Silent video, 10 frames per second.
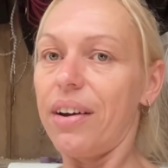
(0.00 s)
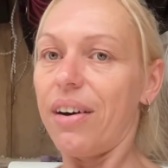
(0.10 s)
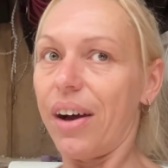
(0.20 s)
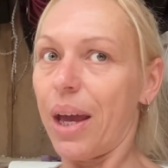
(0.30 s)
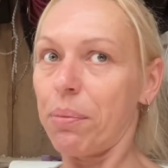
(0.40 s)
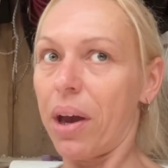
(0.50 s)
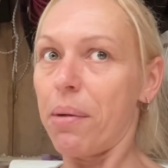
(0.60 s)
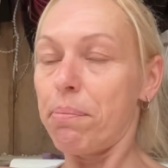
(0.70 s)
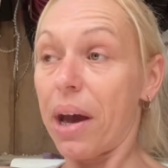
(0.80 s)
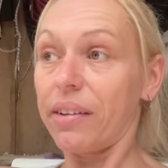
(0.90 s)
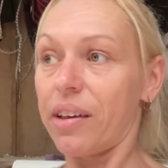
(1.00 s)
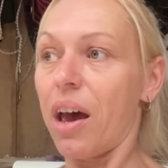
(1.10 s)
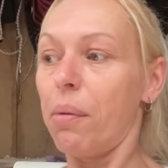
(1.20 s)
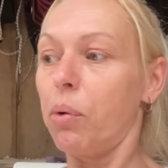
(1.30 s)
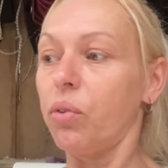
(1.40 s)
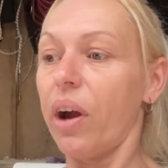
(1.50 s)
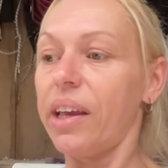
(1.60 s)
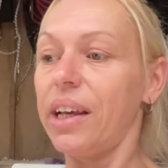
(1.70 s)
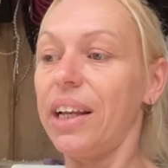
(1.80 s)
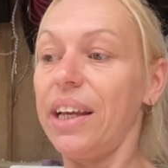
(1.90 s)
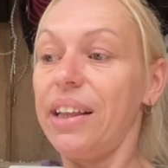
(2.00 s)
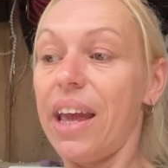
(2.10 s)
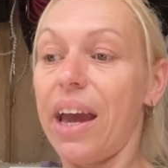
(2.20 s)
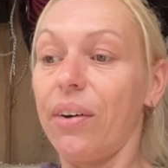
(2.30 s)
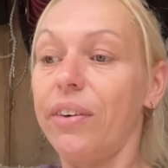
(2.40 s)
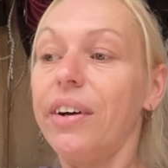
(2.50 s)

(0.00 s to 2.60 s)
I am going back to her more regularly now.